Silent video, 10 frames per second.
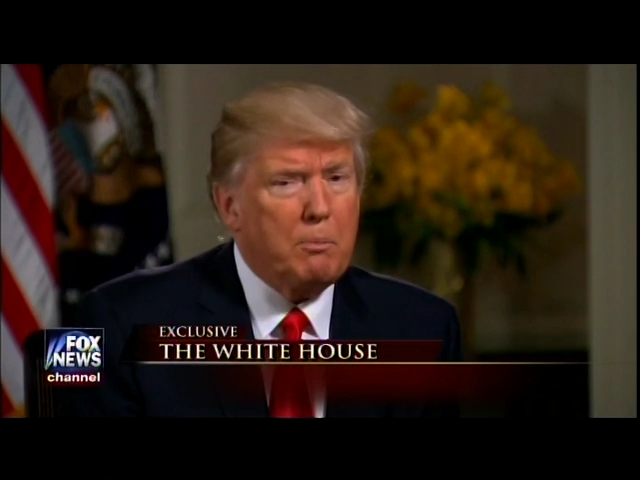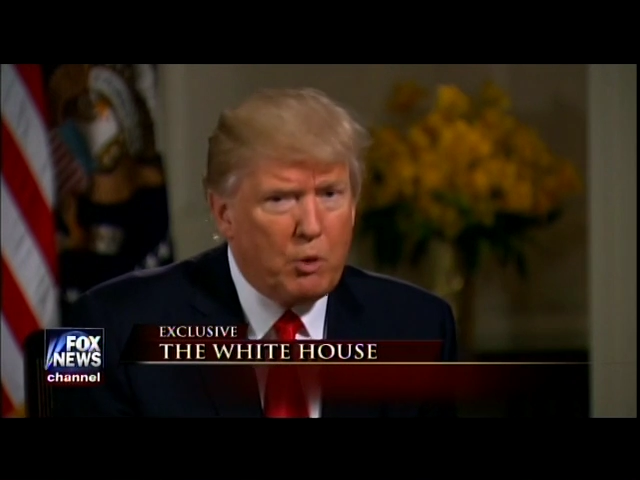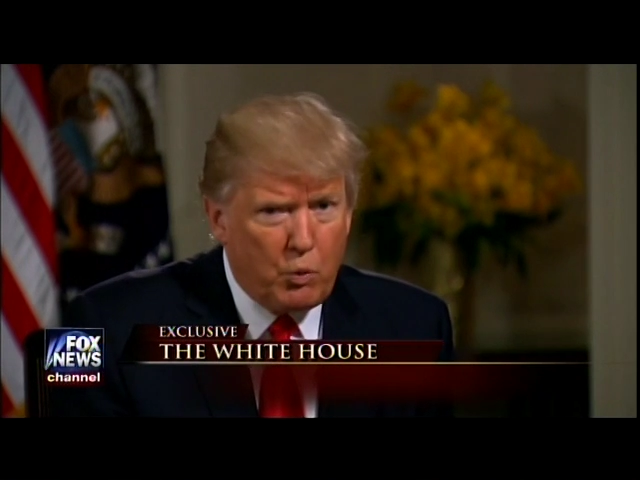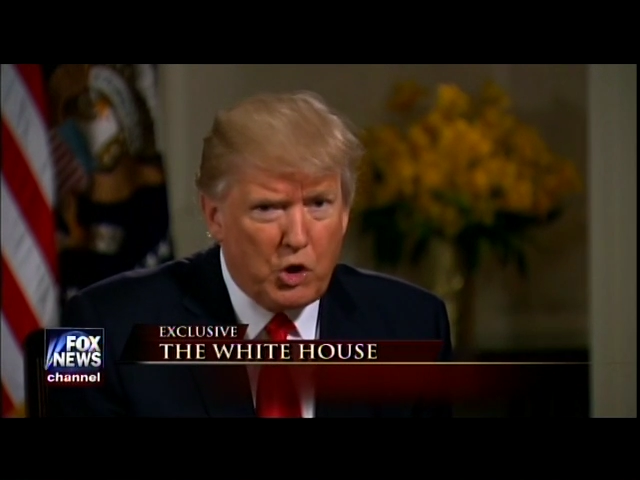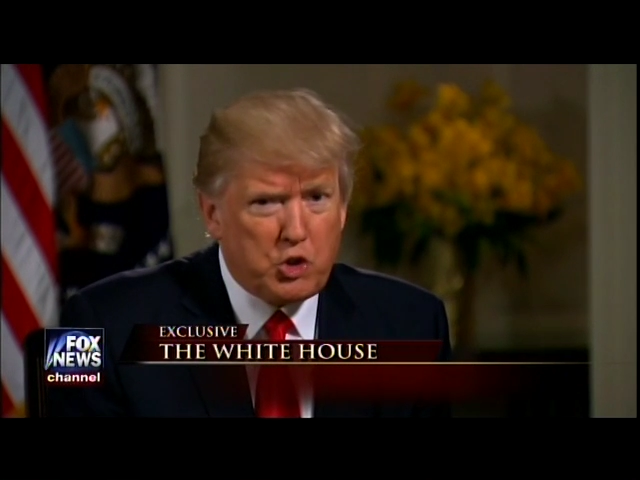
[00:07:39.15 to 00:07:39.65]

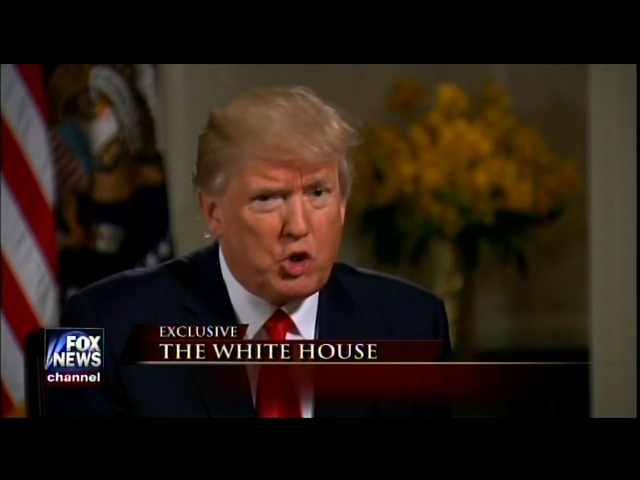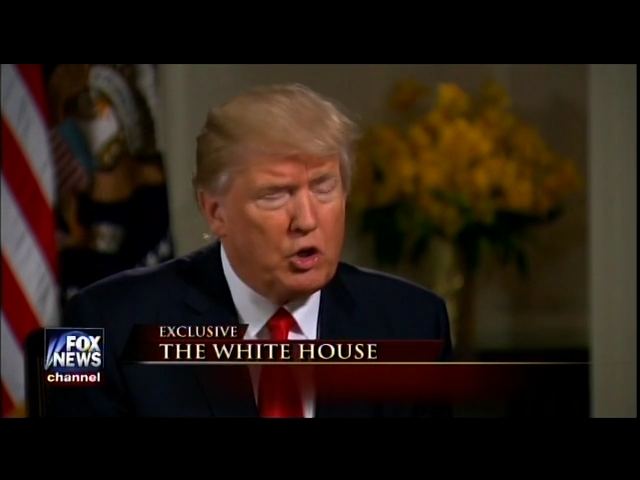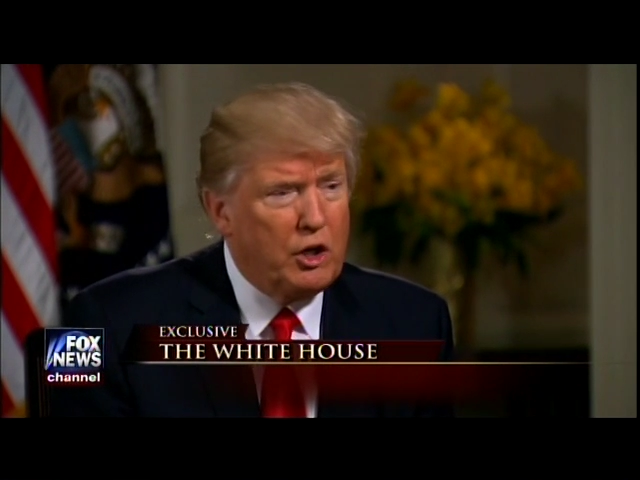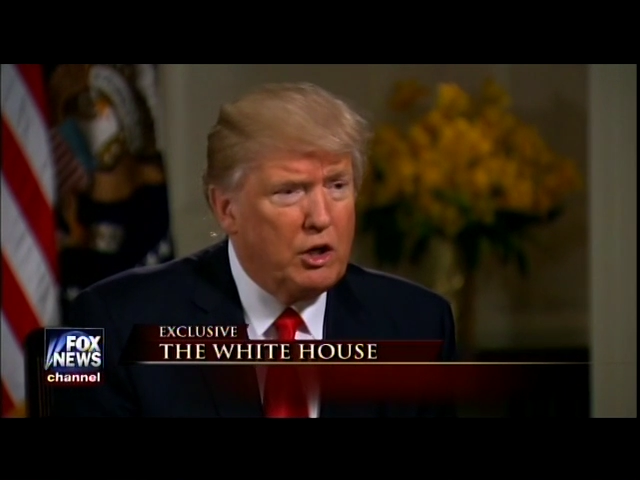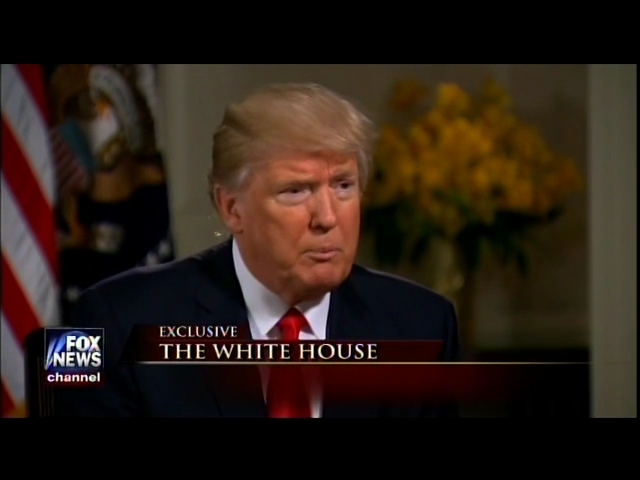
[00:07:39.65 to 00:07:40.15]
but we are
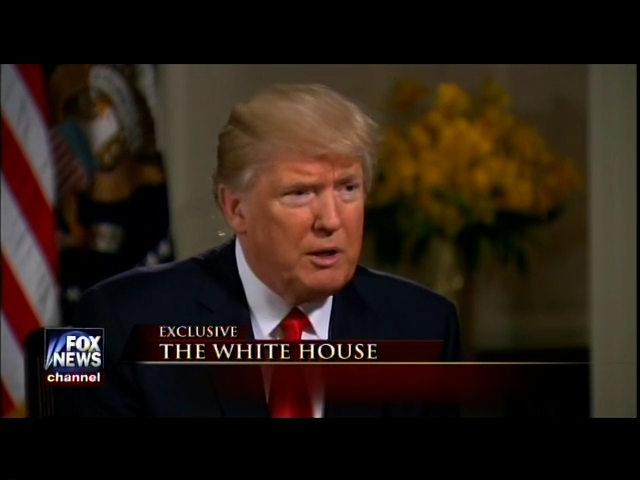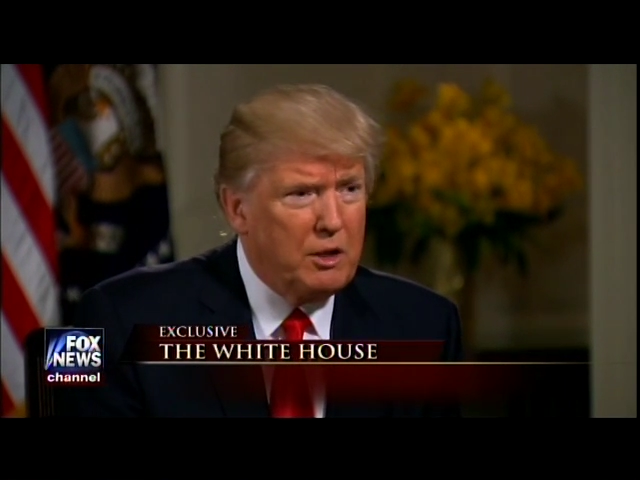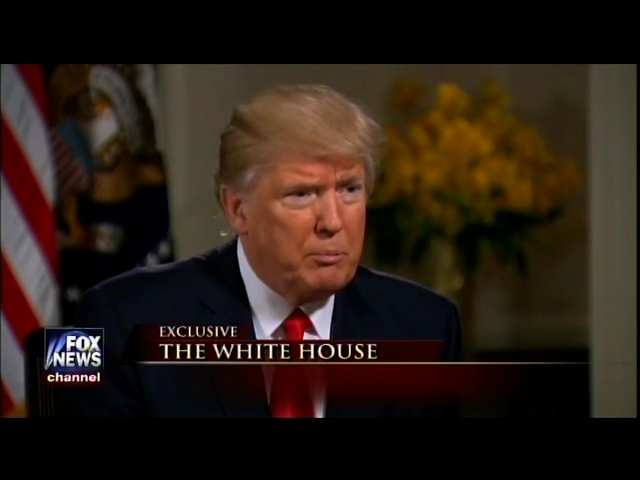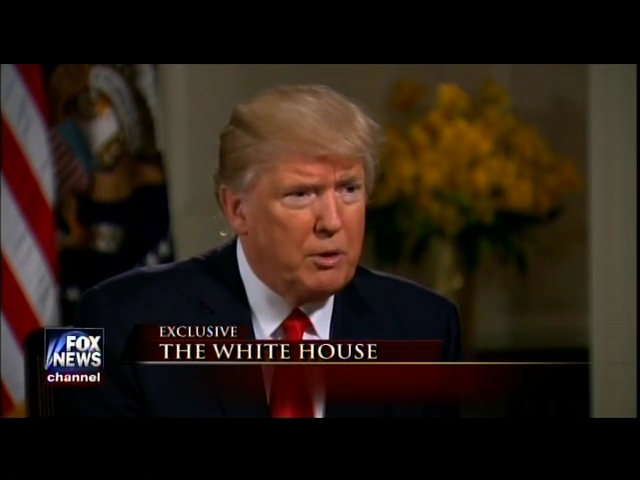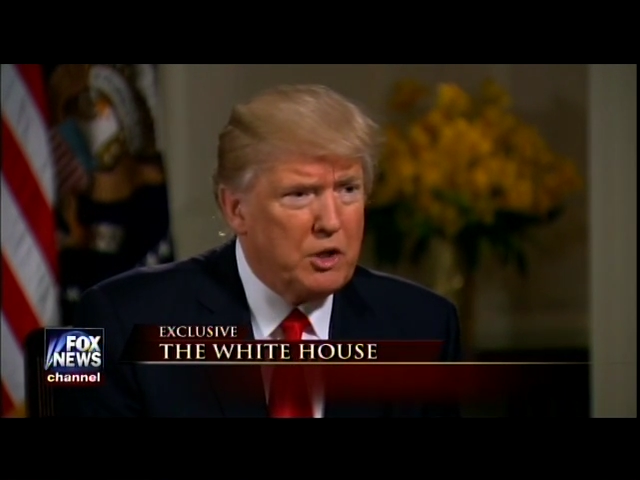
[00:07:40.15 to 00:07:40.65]
certainly going to be in
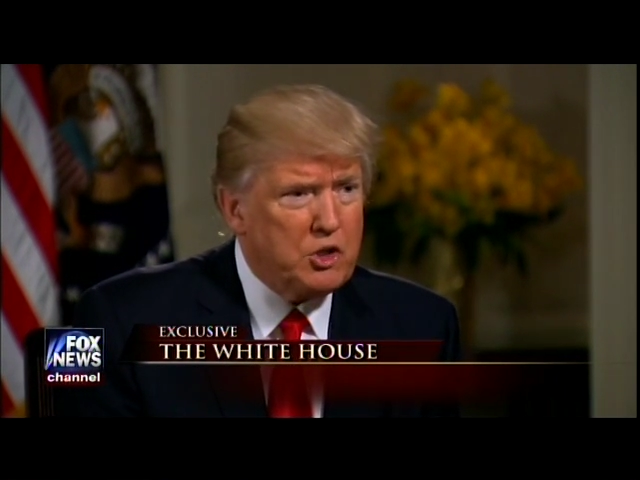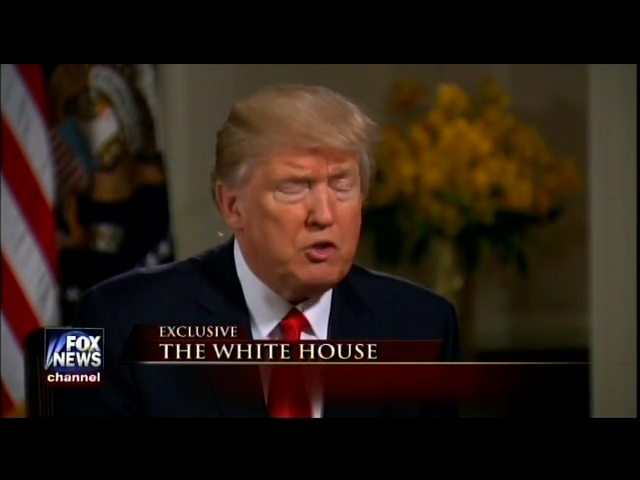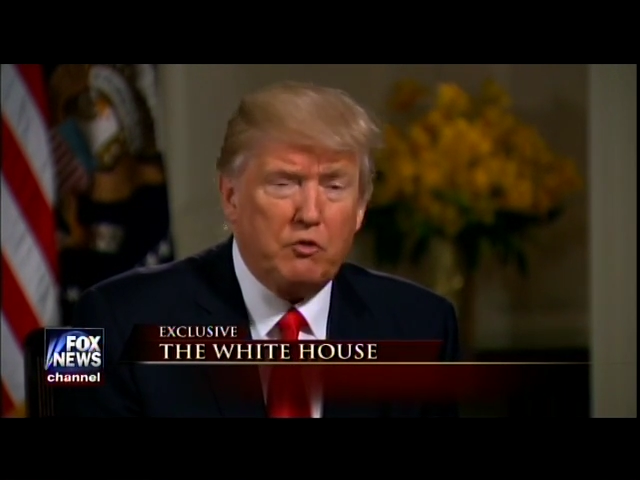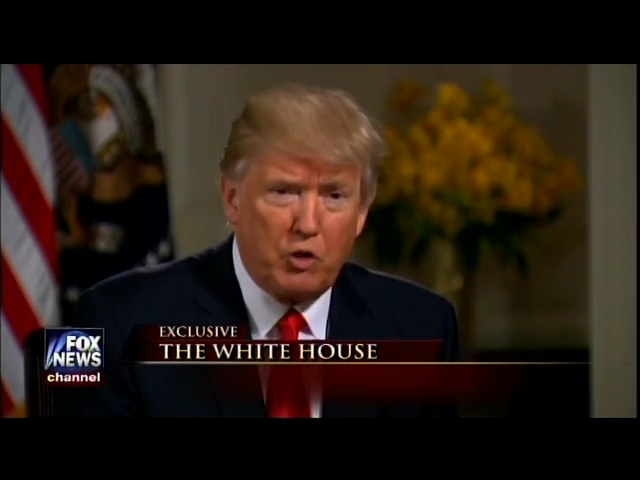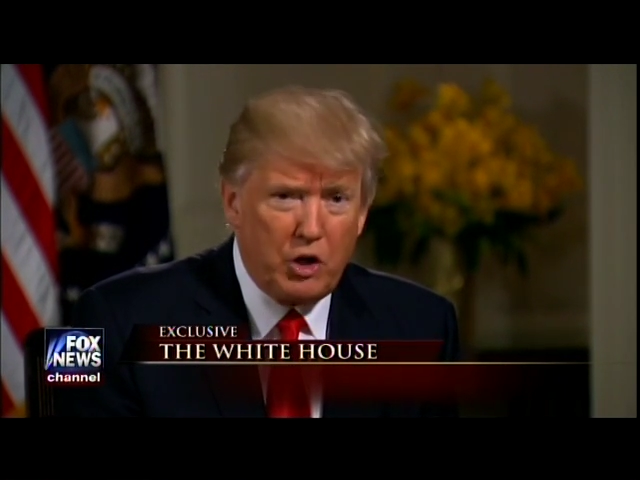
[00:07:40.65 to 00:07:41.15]
the
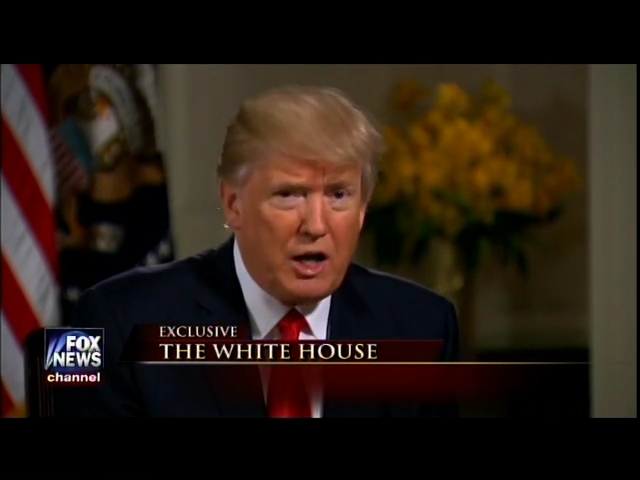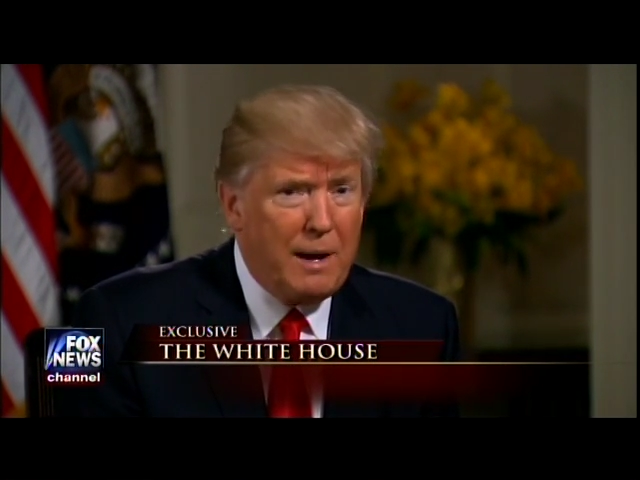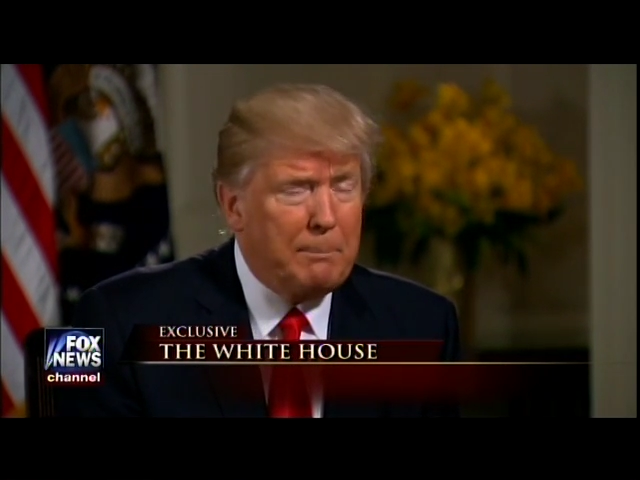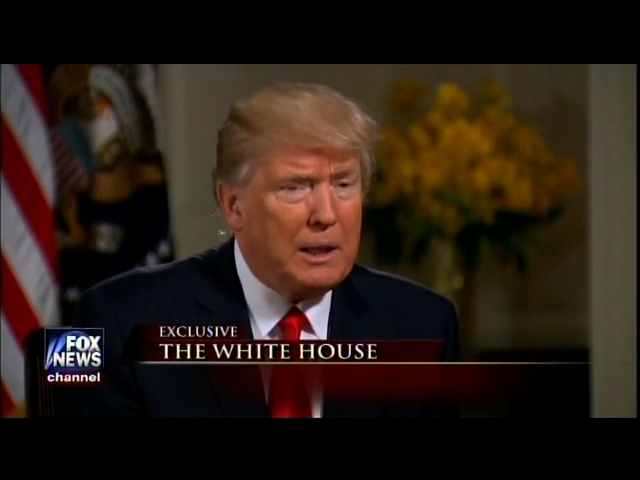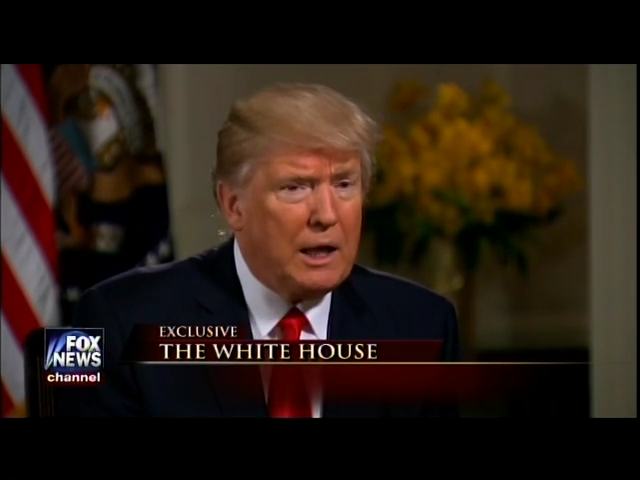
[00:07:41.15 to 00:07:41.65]
process. Very
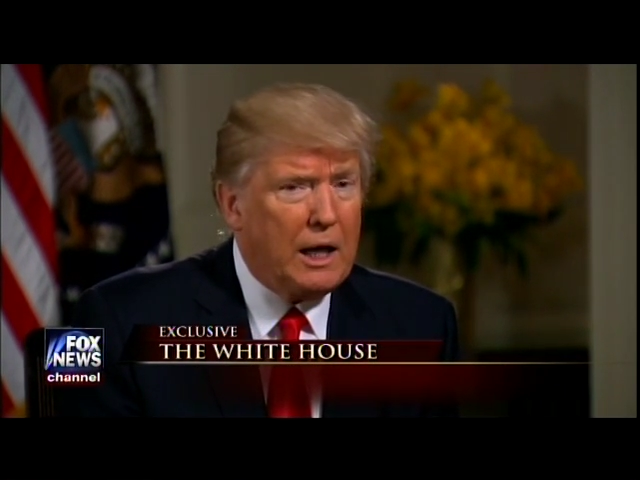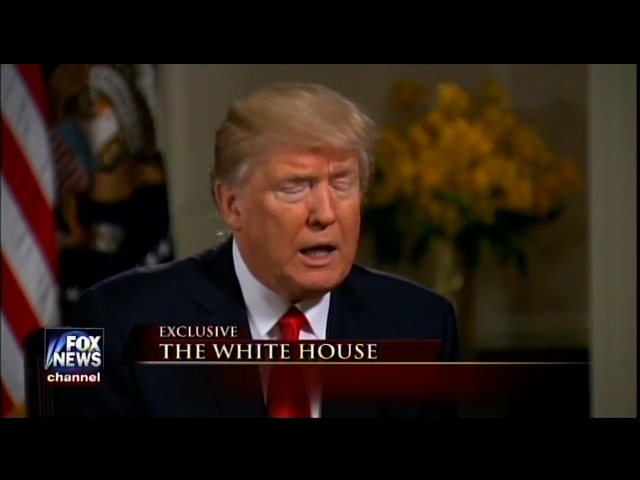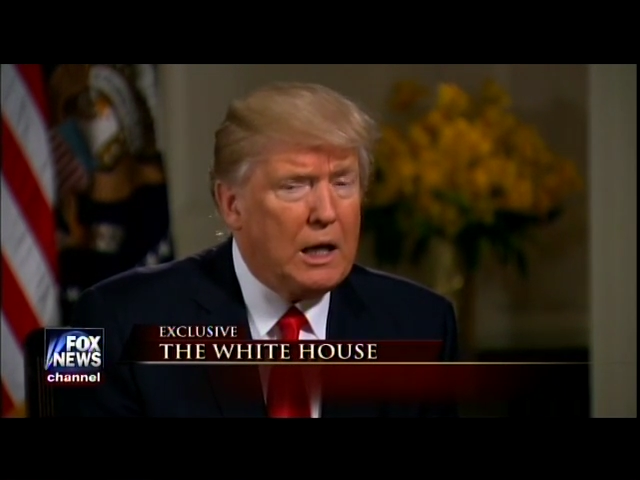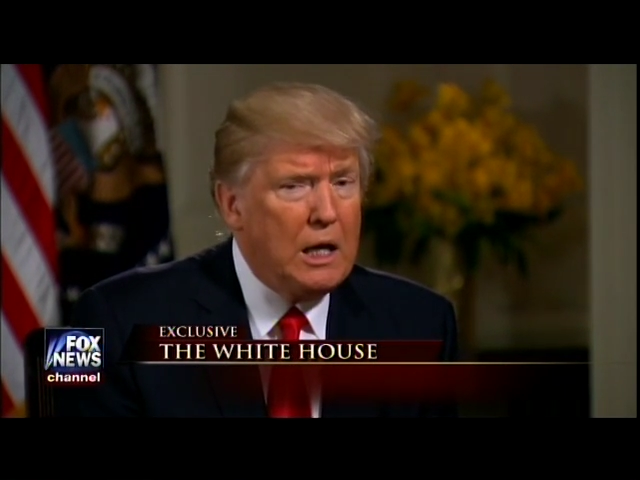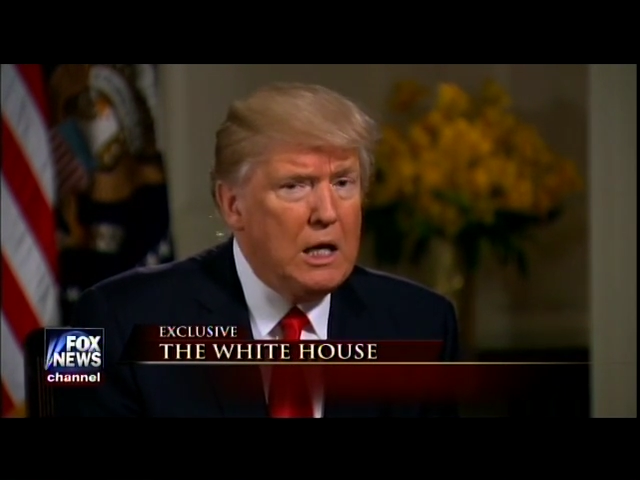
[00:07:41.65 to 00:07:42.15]
complicated.